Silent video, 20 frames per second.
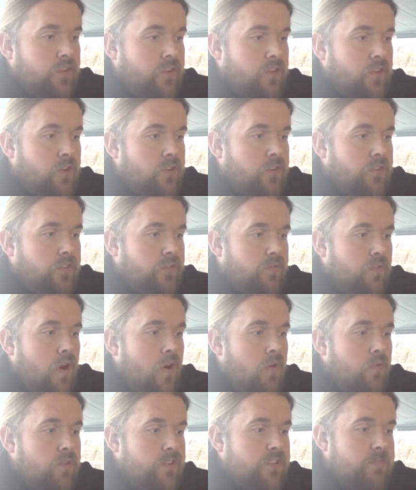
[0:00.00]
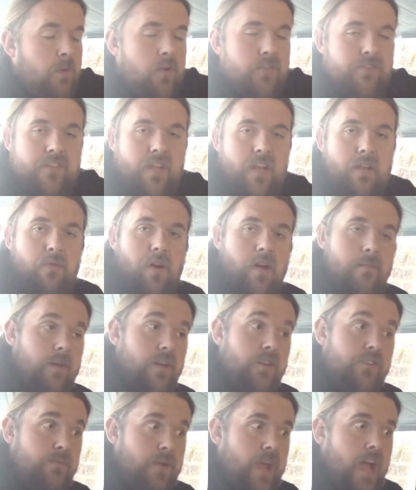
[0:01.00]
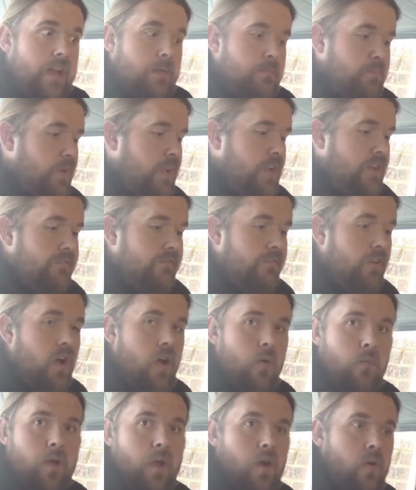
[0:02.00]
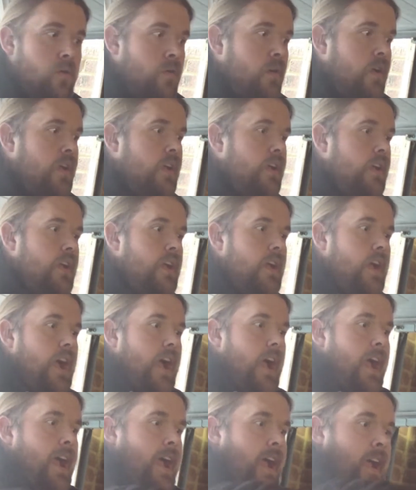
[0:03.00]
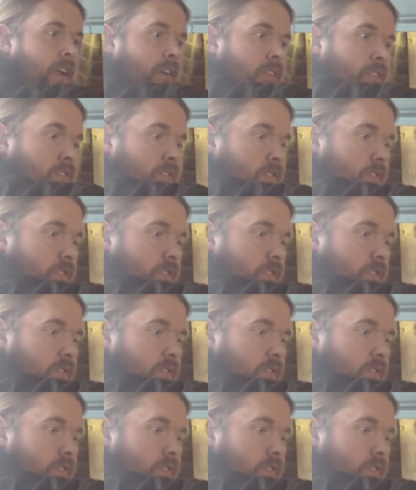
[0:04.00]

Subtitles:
good throttle response anyway, because we had a billet flywheel and